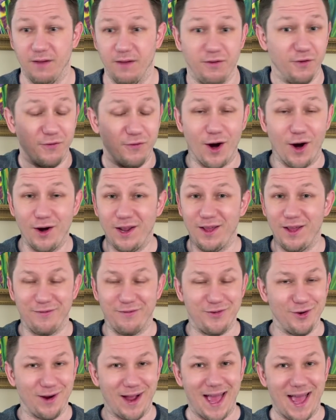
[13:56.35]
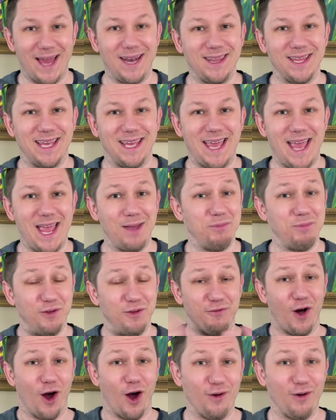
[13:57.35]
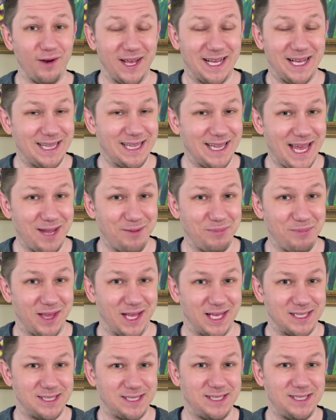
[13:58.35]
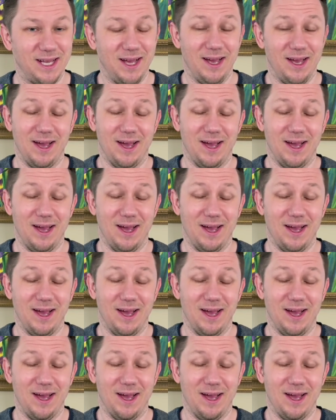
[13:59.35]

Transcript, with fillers: If you've already, if you're ahead of the game, you've already claimed this.